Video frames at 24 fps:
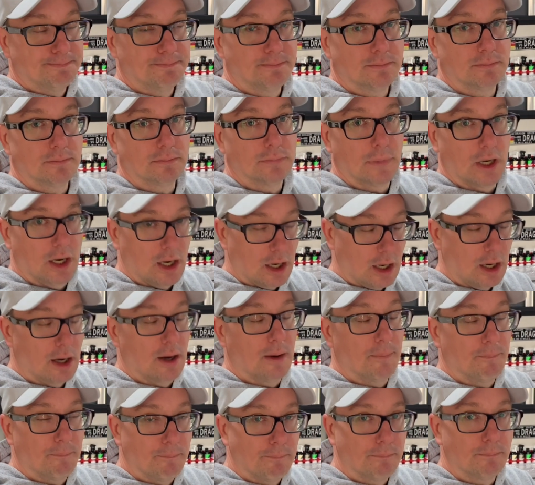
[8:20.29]
Yeah.
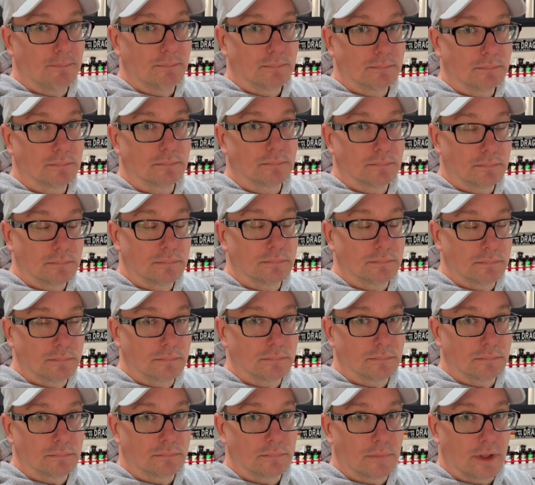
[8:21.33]
Um,
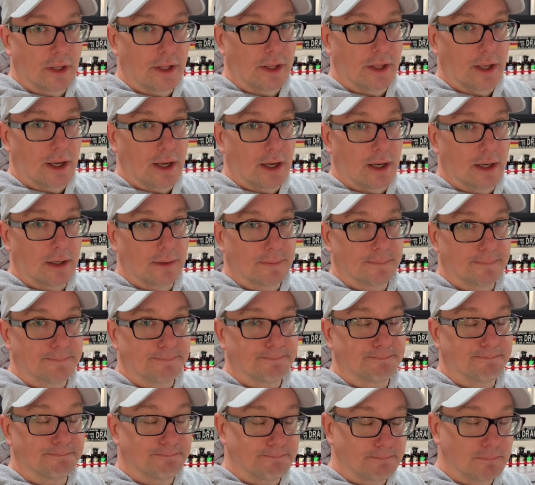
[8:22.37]
yeah.
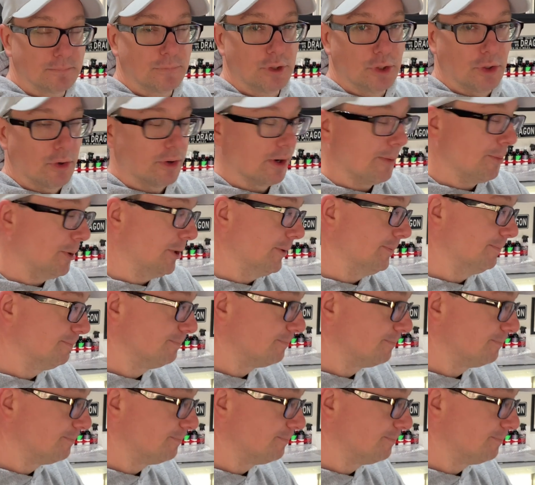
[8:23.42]
You know what I mean.